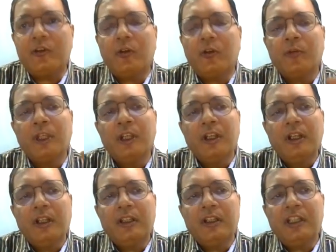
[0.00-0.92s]
So
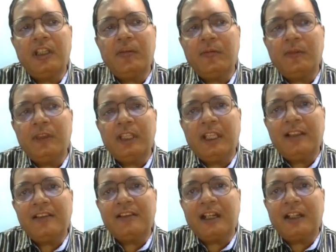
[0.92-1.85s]
the team
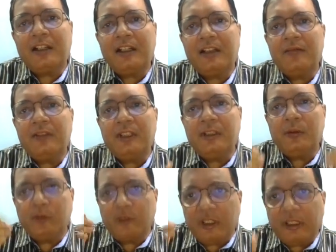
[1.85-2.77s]
then started, and we
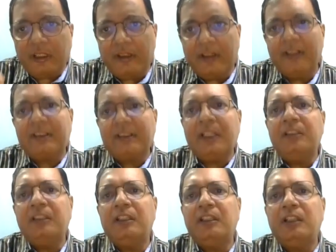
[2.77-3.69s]
used the
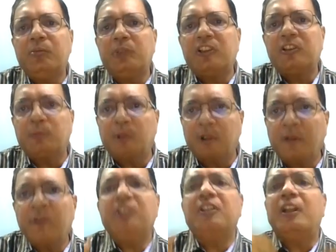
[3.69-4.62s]
design thinking principle
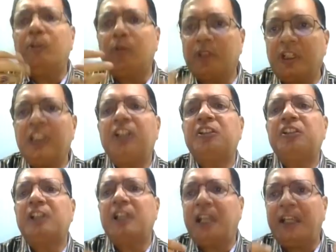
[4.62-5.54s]
of scenario
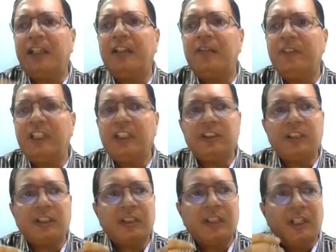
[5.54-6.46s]
creation and
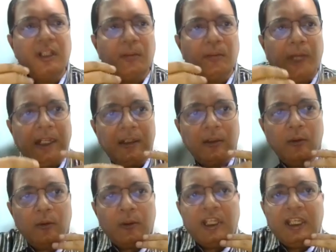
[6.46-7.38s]
identification by
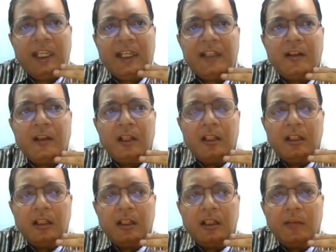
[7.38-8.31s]
looking at
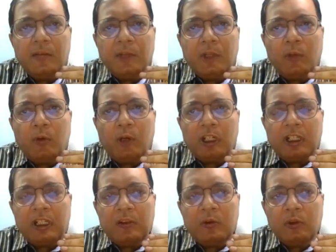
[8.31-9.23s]
what
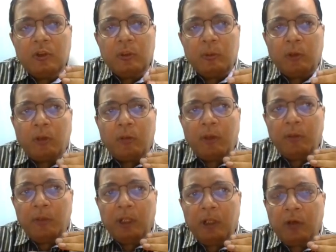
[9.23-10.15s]
are those
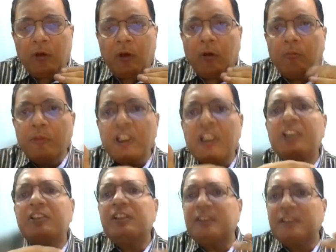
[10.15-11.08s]
probable
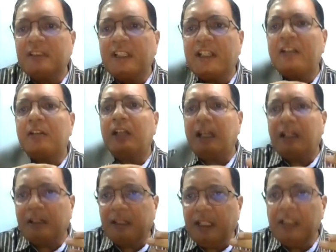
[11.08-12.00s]
combinations that
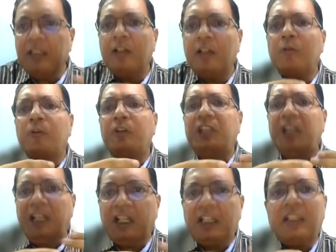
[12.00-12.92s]
are near to
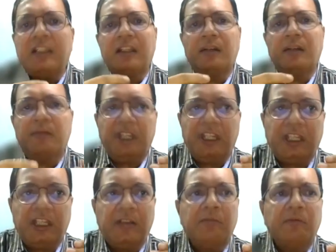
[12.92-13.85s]
reality in a
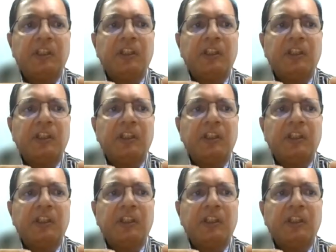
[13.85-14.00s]
way,